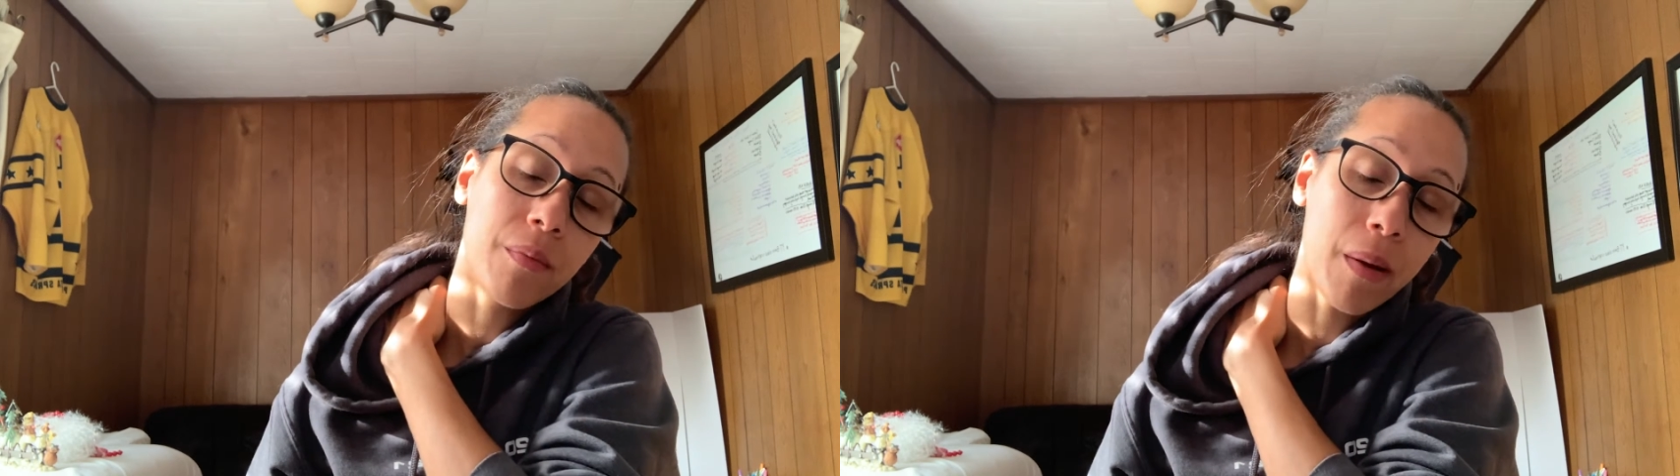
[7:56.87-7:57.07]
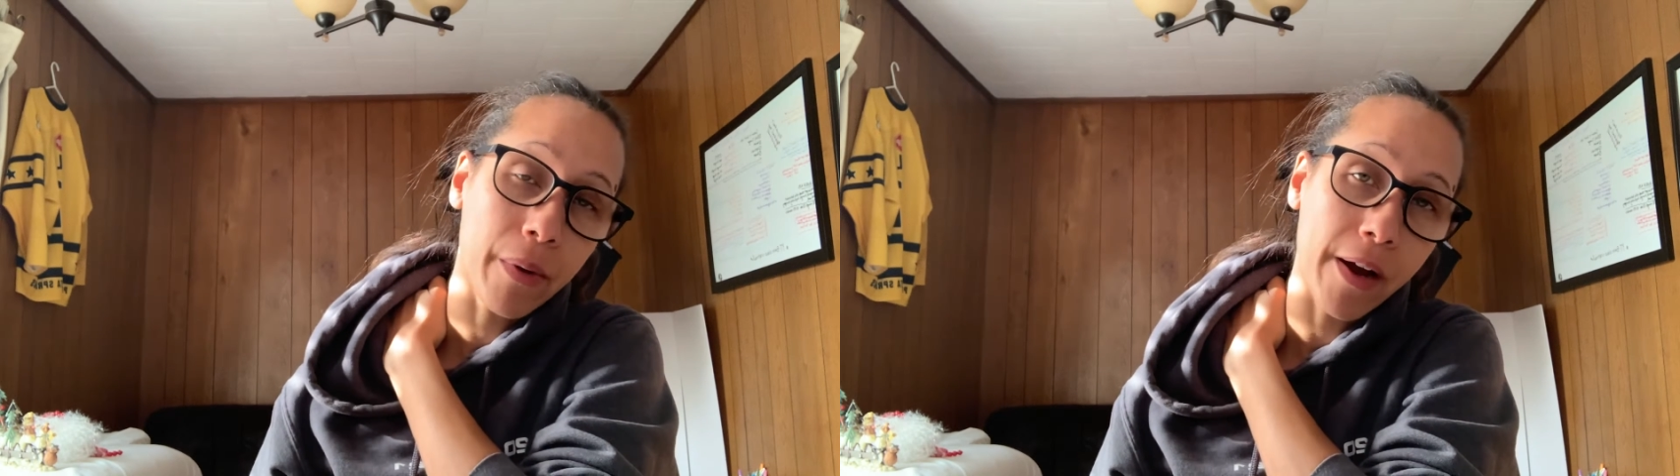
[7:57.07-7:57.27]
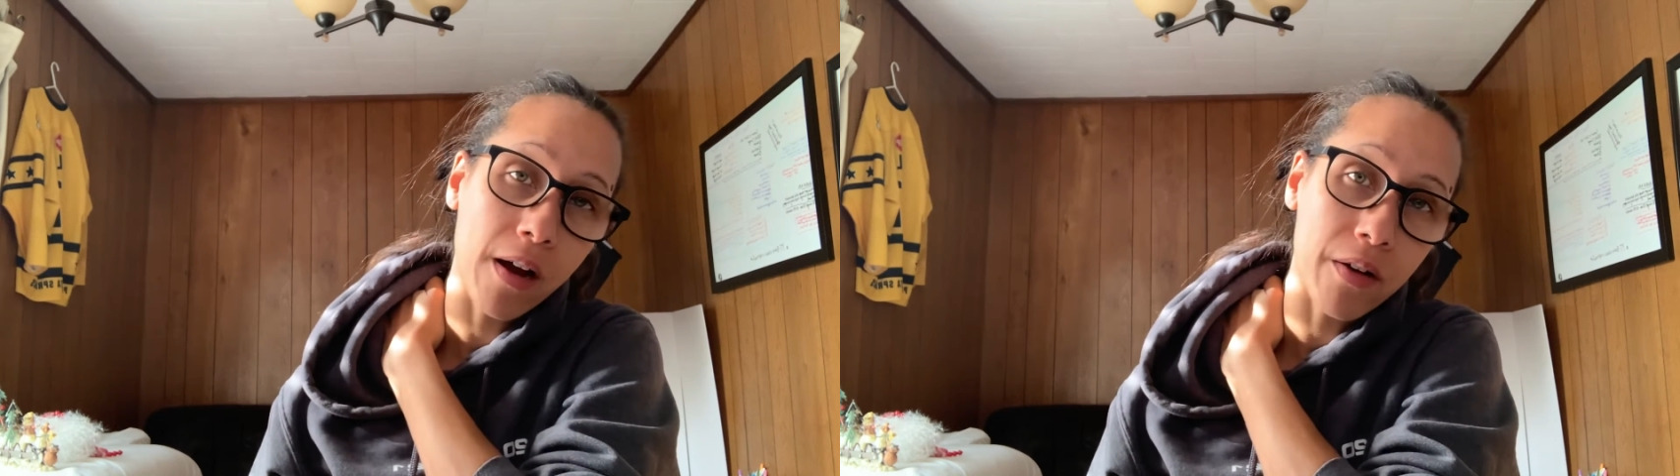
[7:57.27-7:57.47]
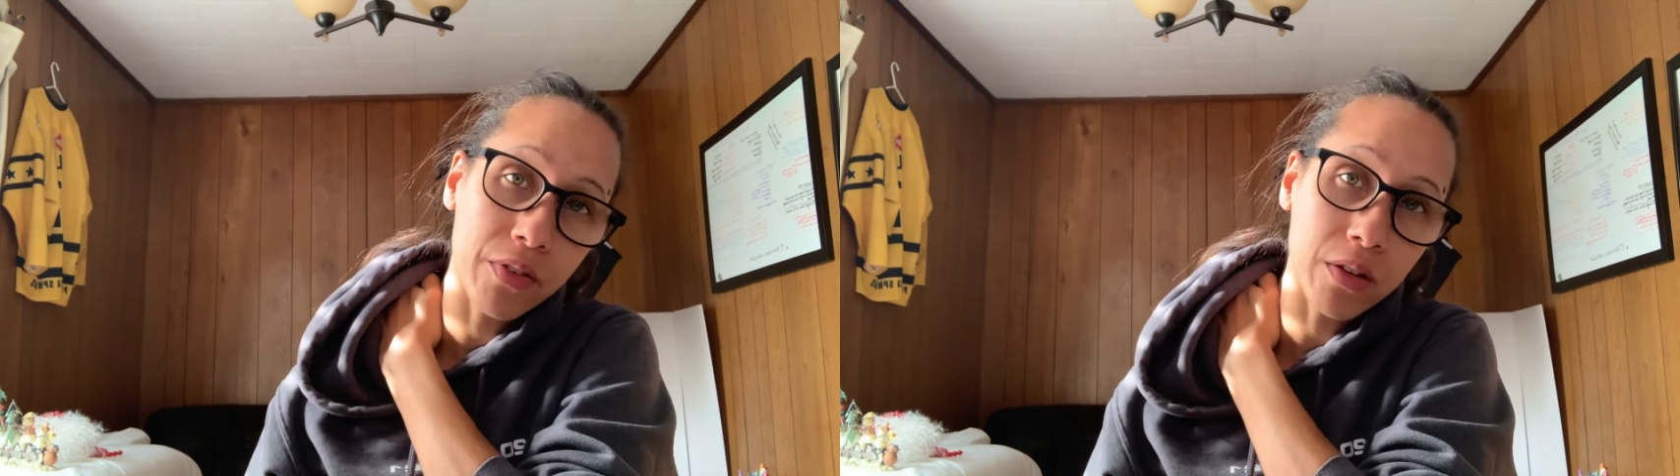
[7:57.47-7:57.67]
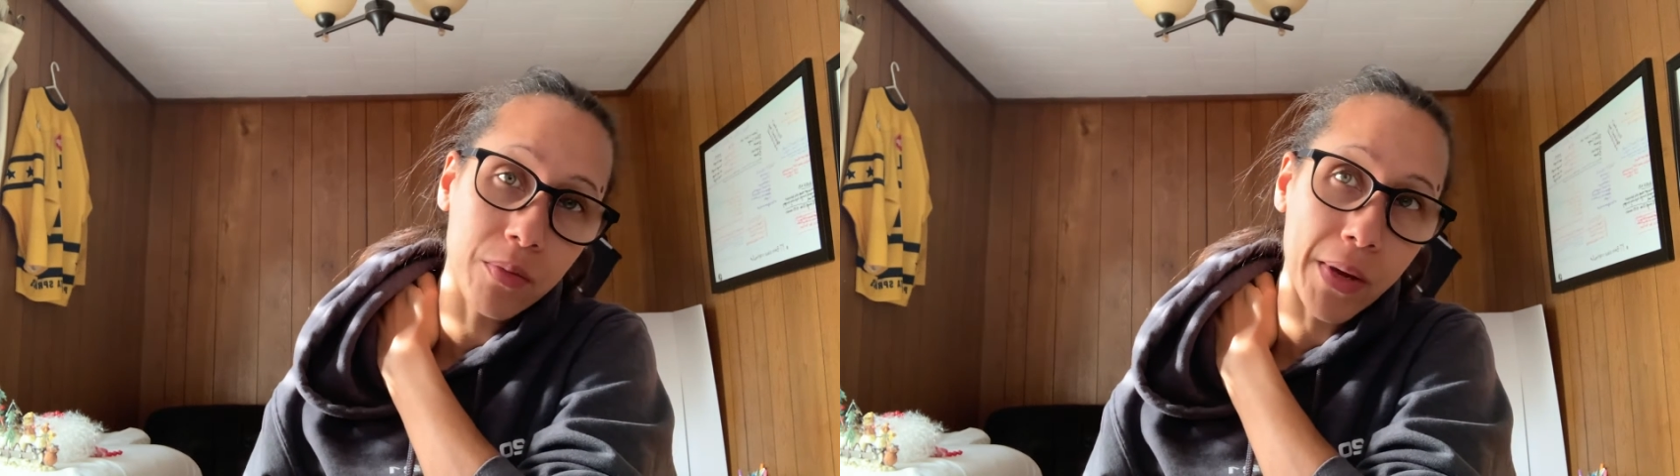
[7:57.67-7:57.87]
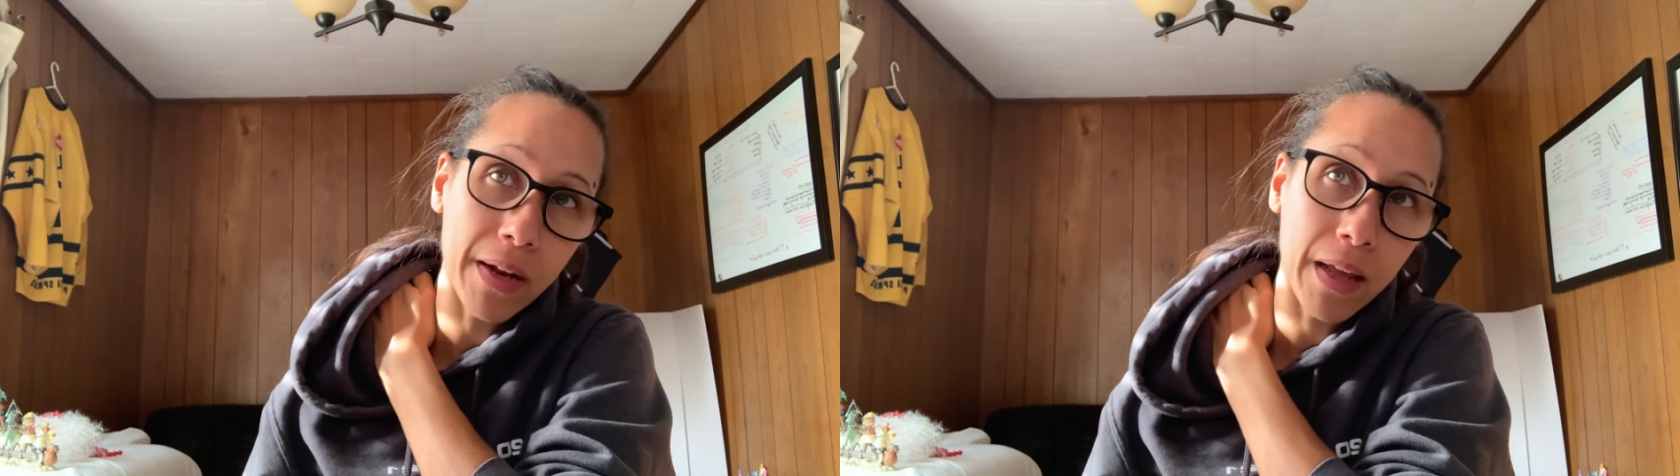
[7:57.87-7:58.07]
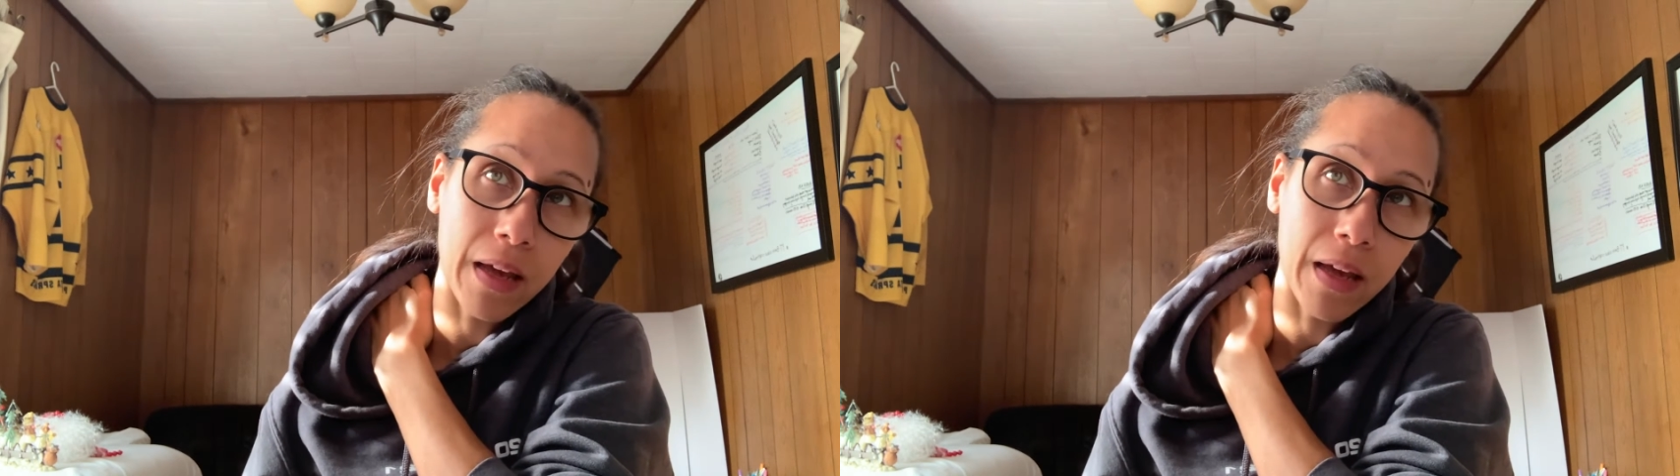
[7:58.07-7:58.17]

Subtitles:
my brain off a little bit